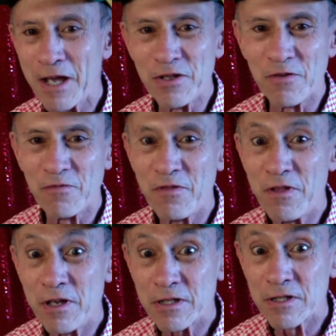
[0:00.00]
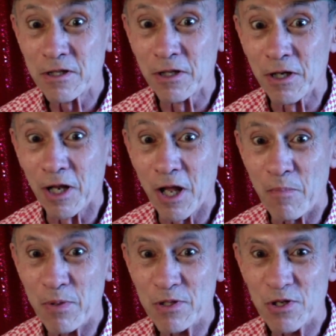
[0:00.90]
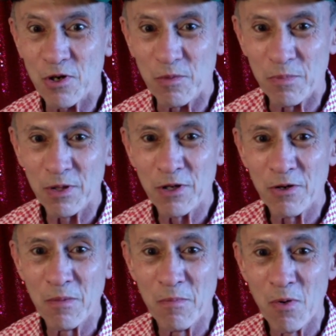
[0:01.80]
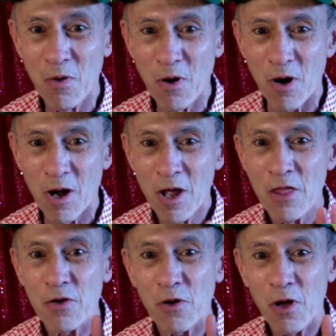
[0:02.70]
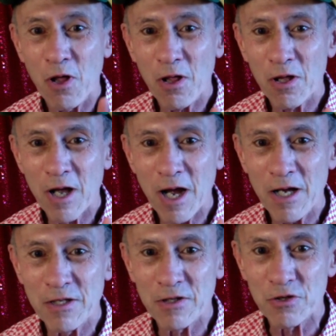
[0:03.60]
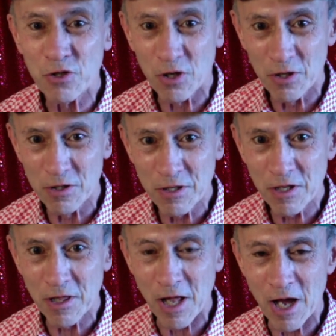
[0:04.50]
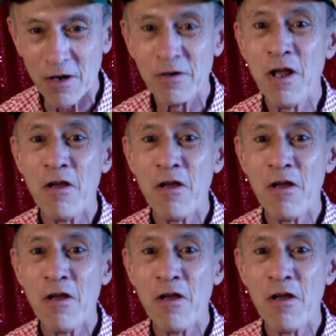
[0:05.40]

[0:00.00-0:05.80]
end of this little episode, but there are more. All kinds of Charles the Clown